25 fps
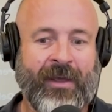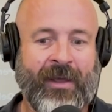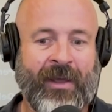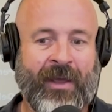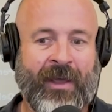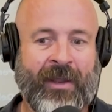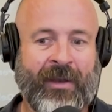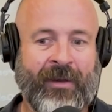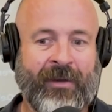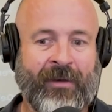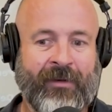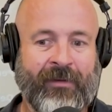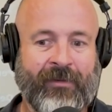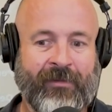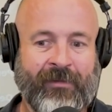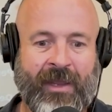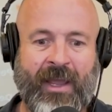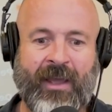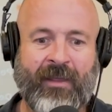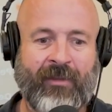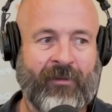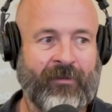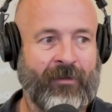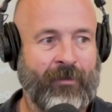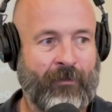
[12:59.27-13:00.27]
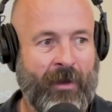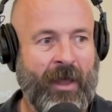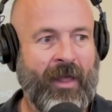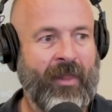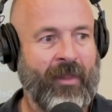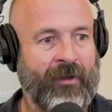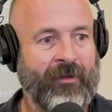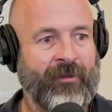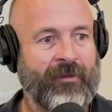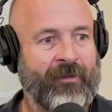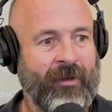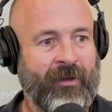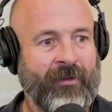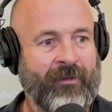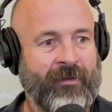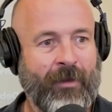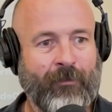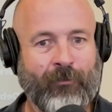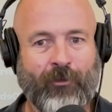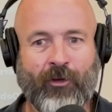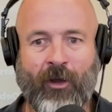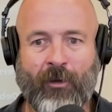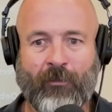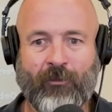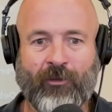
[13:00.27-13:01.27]
And yeah, there's a balance. Like,
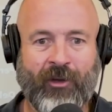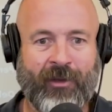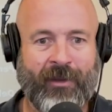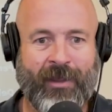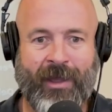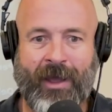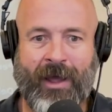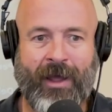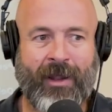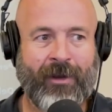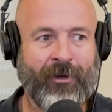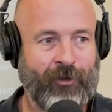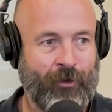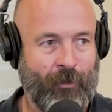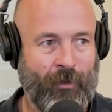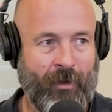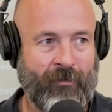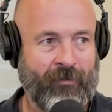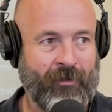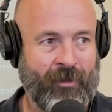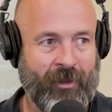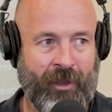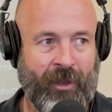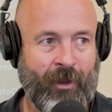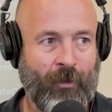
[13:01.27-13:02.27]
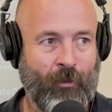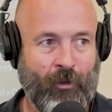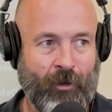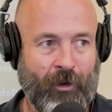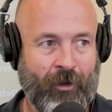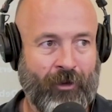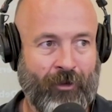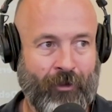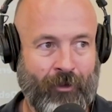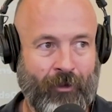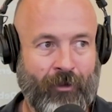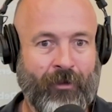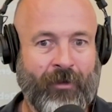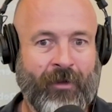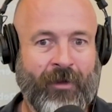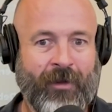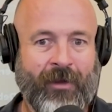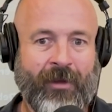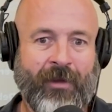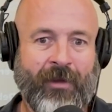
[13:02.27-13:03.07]
sometimes you can't do everything you want to do,